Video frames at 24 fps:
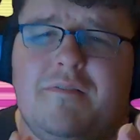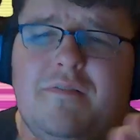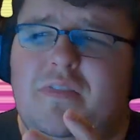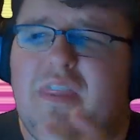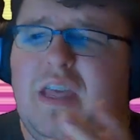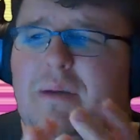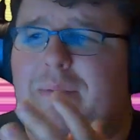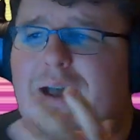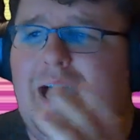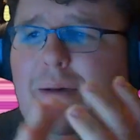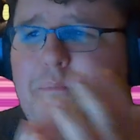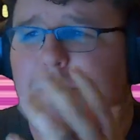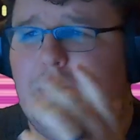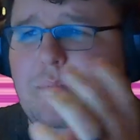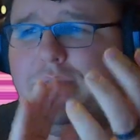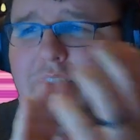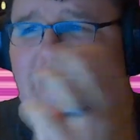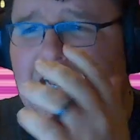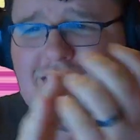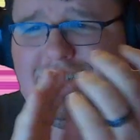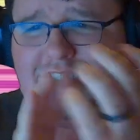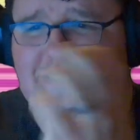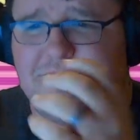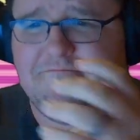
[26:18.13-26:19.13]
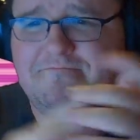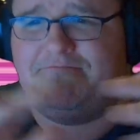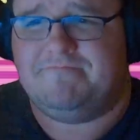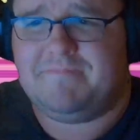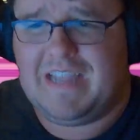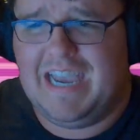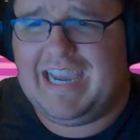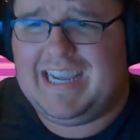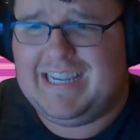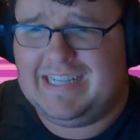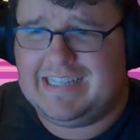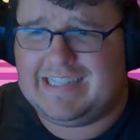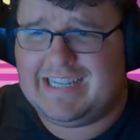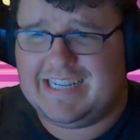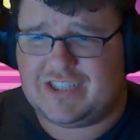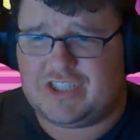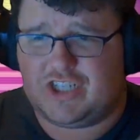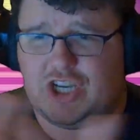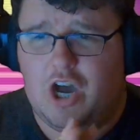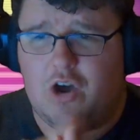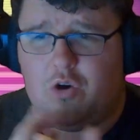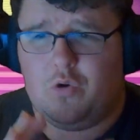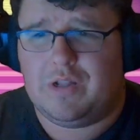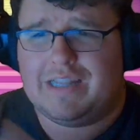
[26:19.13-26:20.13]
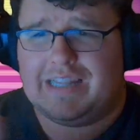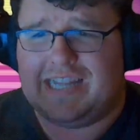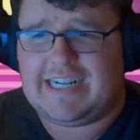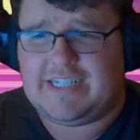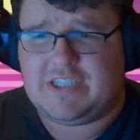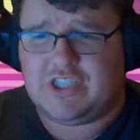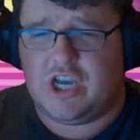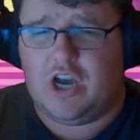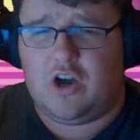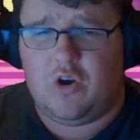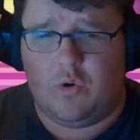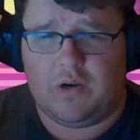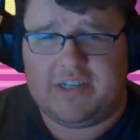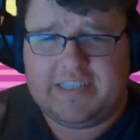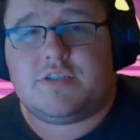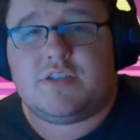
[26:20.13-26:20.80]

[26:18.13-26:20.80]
the map updates. Hey, let's go, let's go.